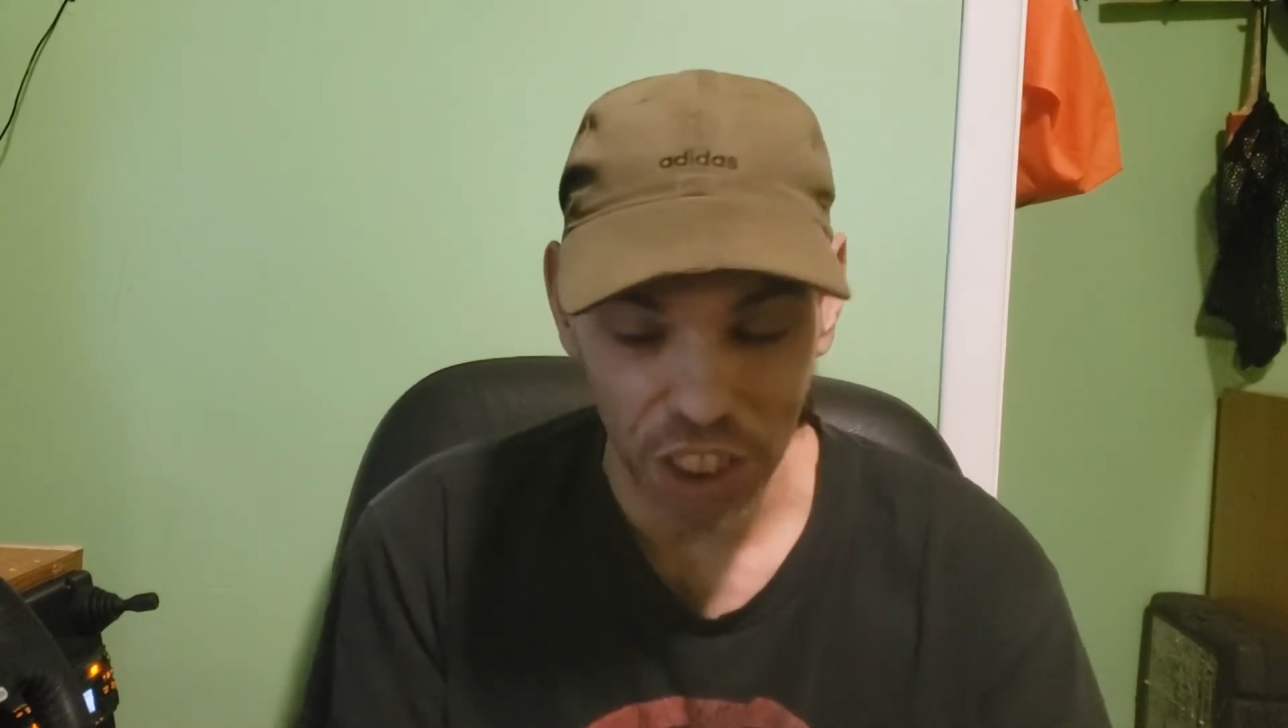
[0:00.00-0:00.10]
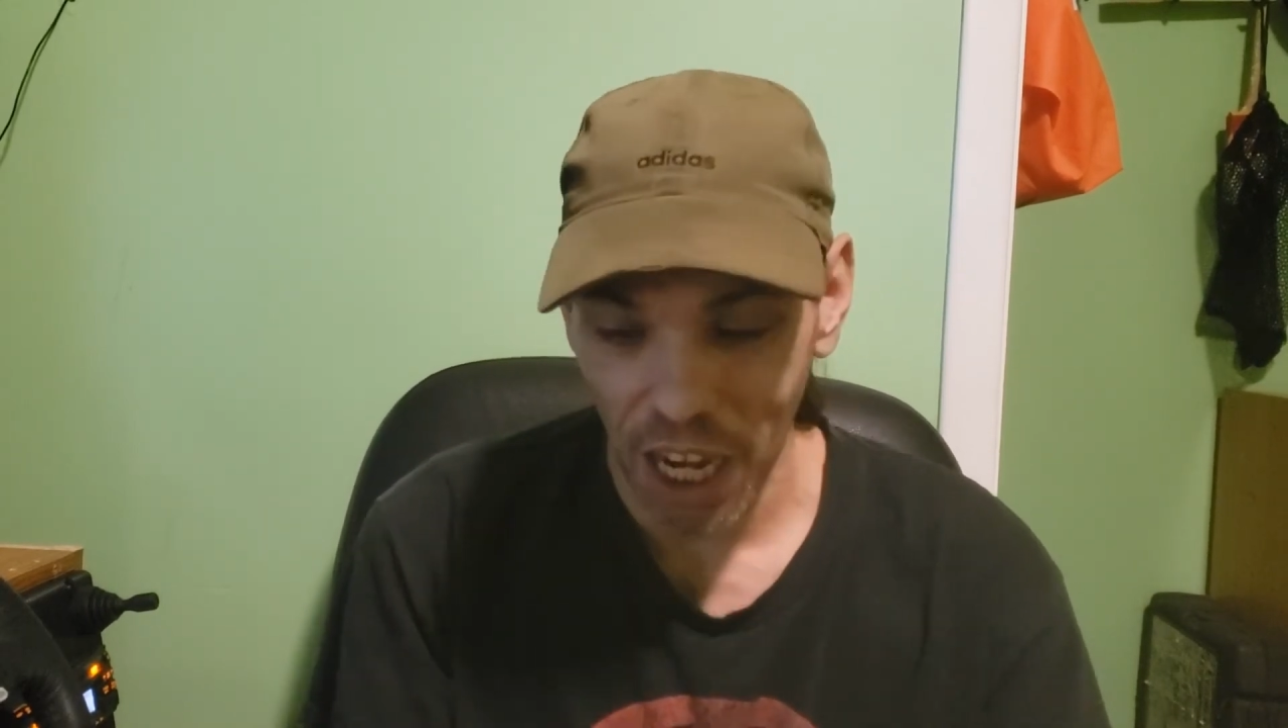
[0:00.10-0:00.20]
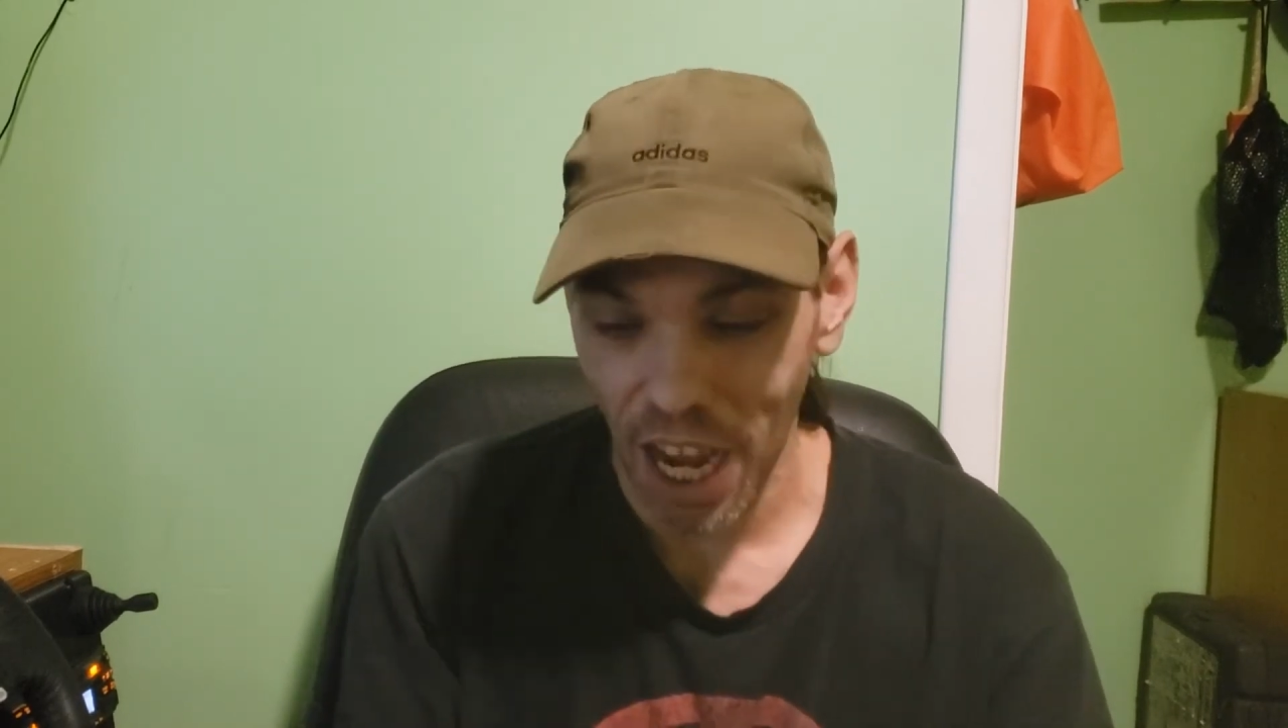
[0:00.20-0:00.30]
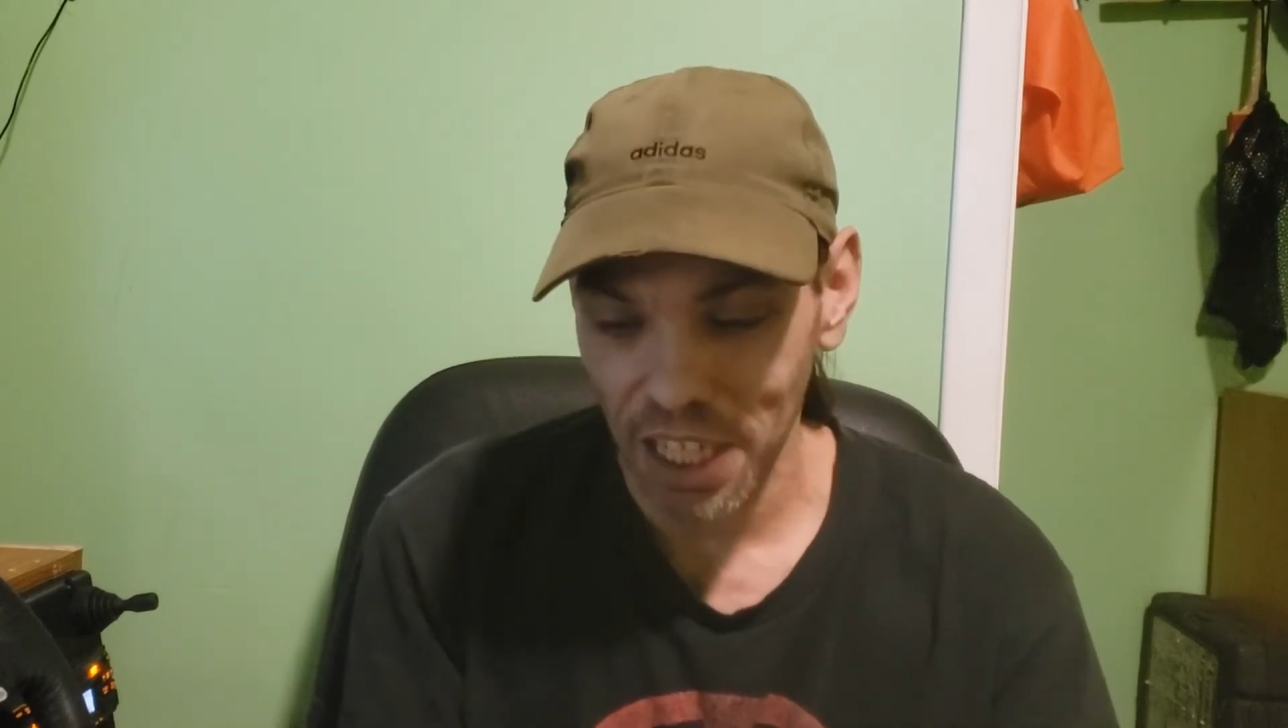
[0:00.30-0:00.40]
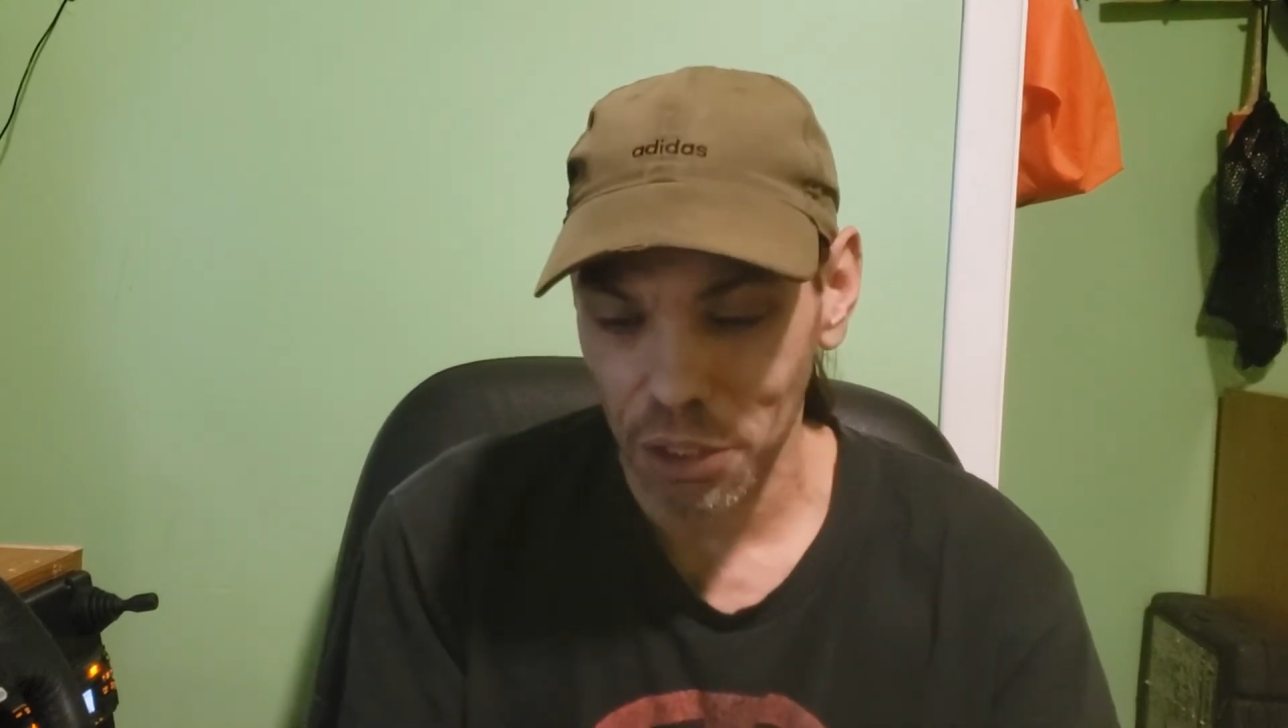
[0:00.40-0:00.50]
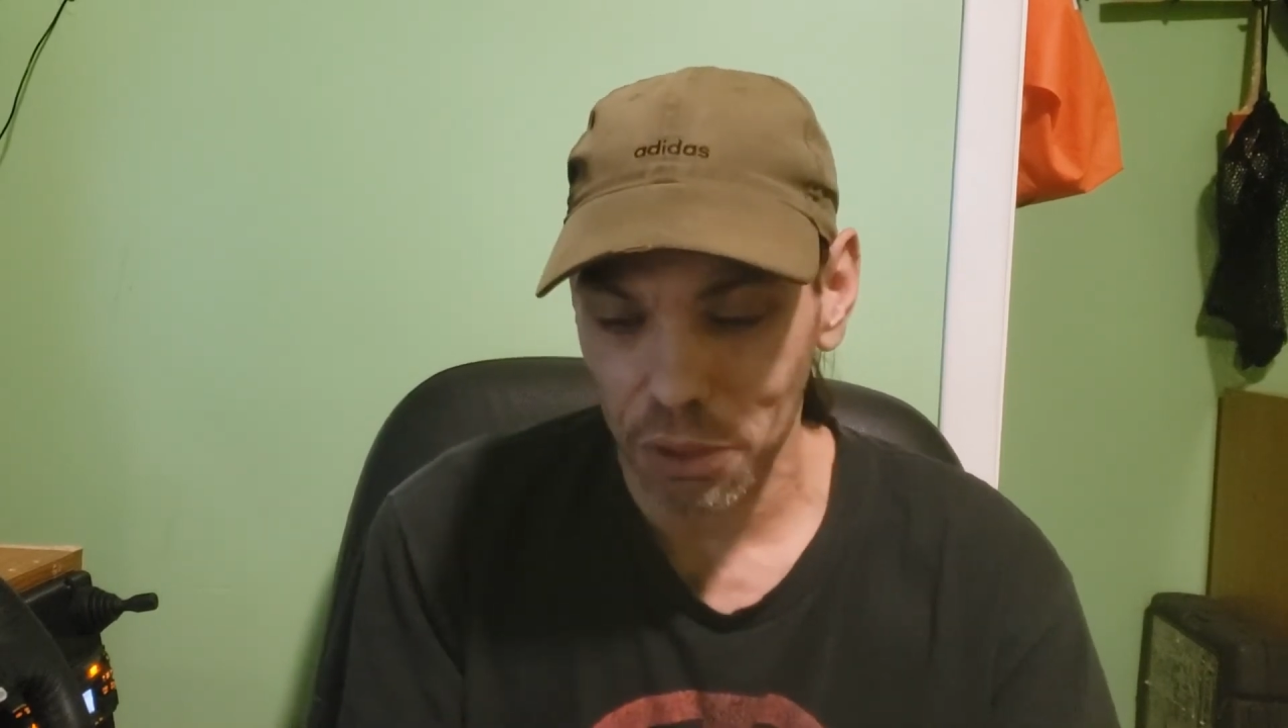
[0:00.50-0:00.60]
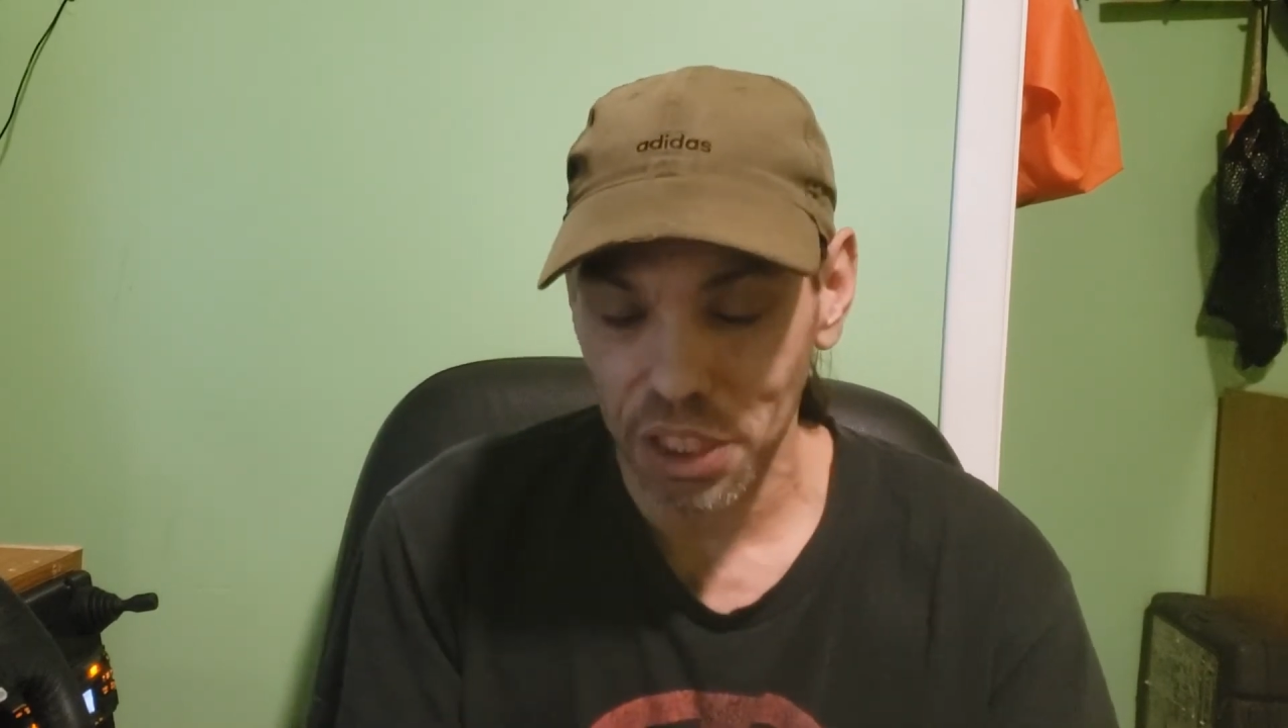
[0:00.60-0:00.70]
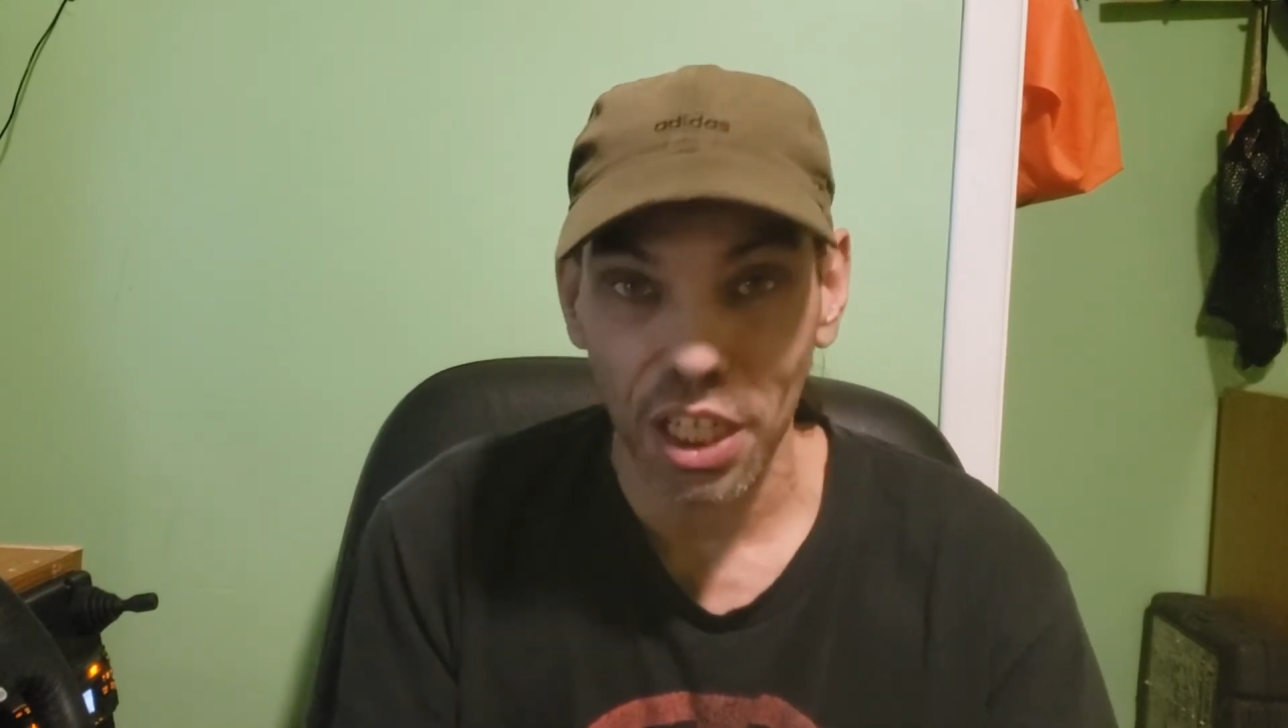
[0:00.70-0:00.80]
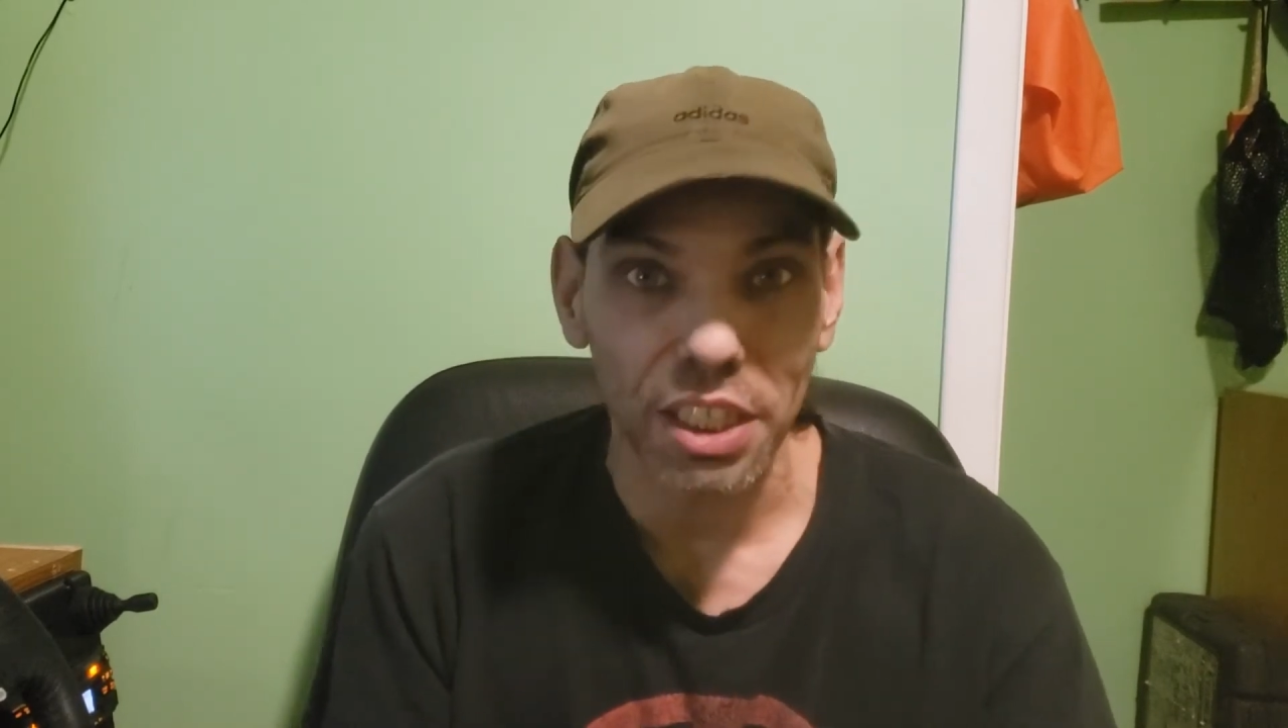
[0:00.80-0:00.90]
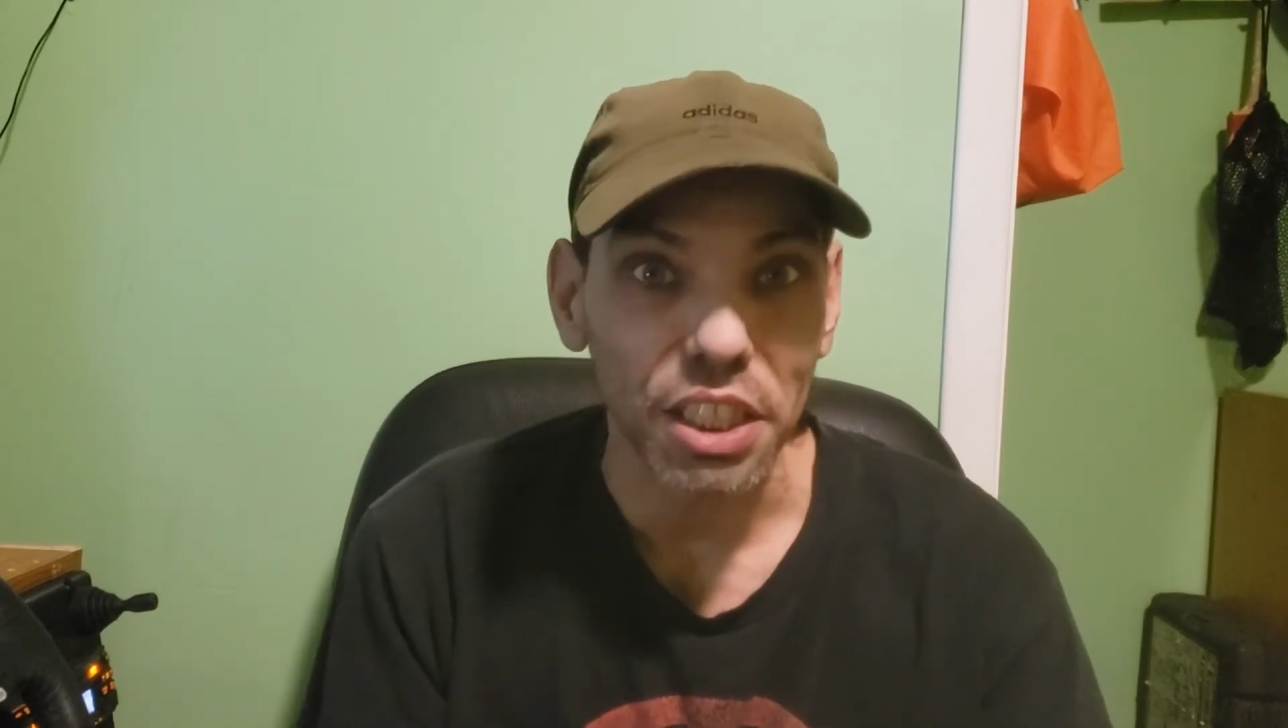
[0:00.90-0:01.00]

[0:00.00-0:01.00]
I know it's not